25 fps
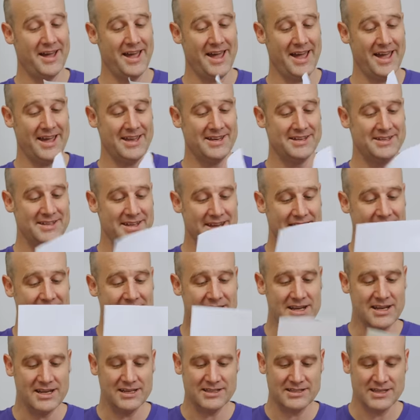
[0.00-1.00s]
And in
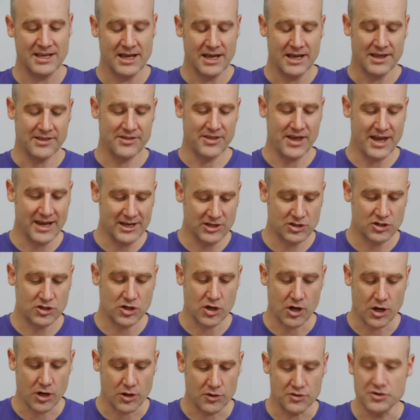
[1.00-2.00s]
it, they
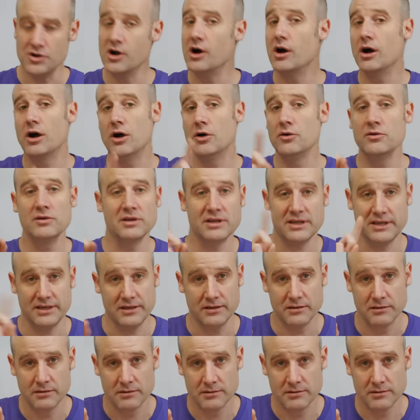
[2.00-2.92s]
show not only